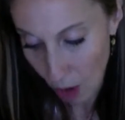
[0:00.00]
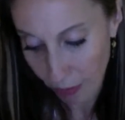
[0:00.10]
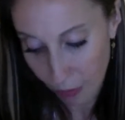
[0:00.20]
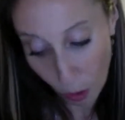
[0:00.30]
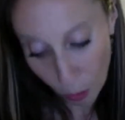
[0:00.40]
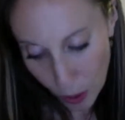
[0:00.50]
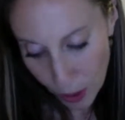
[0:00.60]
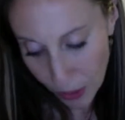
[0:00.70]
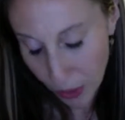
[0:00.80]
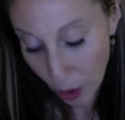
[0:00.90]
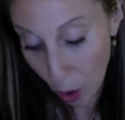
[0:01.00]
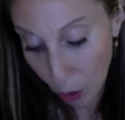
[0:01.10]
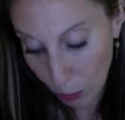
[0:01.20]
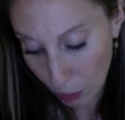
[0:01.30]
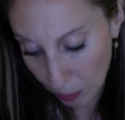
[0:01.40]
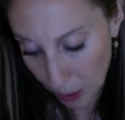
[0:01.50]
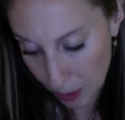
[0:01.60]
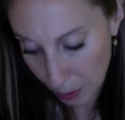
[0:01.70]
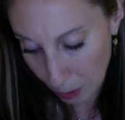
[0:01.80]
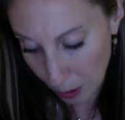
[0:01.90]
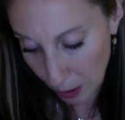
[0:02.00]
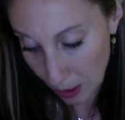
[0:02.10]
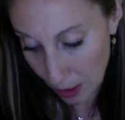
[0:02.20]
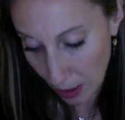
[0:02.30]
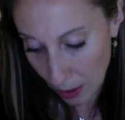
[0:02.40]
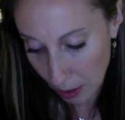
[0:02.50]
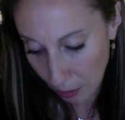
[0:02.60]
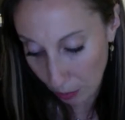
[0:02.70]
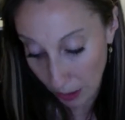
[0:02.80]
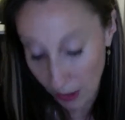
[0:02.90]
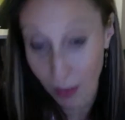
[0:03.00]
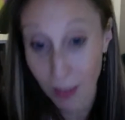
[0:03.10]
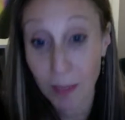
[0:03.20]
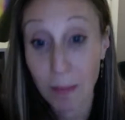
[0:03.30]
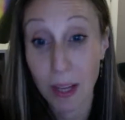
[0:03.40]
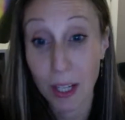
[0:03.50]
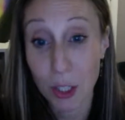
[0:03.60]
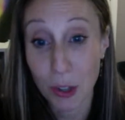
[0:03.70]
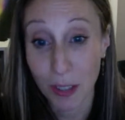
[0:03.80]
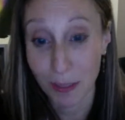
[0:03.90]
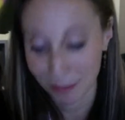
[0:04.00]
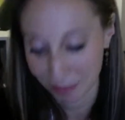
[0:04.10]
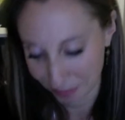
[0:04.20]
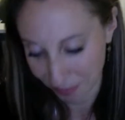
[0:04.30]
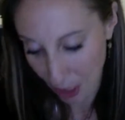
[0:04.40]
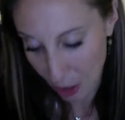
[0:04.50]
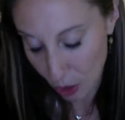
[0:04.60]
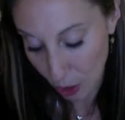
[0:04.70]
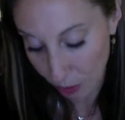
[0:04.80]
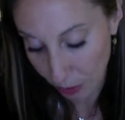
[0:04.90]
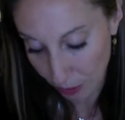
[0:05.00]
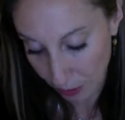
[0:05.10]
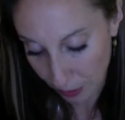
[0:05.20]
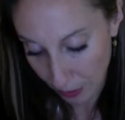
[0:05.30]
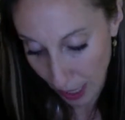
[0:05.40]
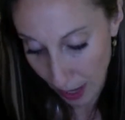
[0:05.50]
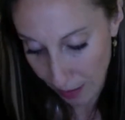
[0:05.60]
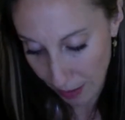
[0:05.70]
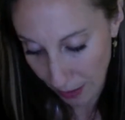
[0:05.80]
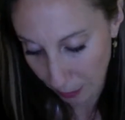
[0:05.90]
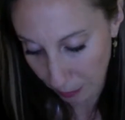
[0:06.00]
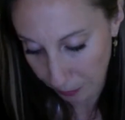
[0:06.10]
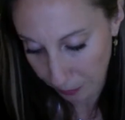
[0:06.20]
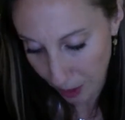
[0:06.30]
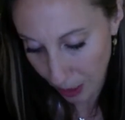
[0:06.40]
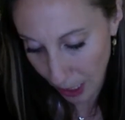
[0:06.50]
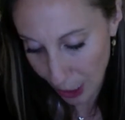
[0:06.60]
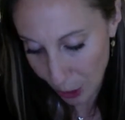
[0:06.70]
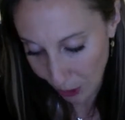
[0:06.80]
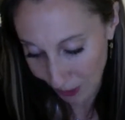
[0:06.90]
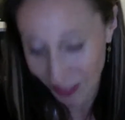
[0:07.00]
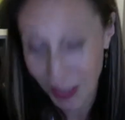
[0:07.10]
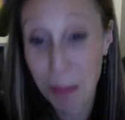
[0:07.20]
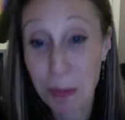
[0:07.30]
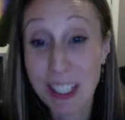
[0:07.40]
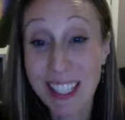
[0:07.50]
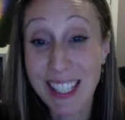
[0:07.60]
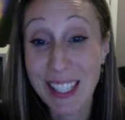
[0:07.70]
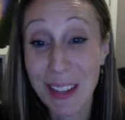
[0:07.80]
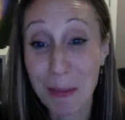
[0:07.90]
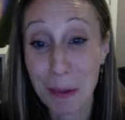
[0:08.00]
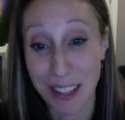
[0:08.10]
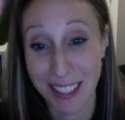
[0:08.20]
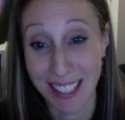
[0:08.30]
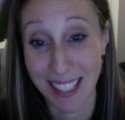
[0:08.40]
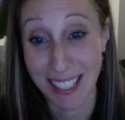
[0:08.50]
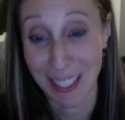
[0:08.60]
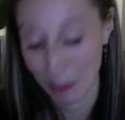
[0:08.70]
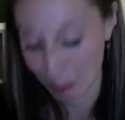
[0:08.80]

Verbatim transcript: For with the Holy One, blessed be he, sent to me Metatron, his servant, Eved, the angel, the prince of presence.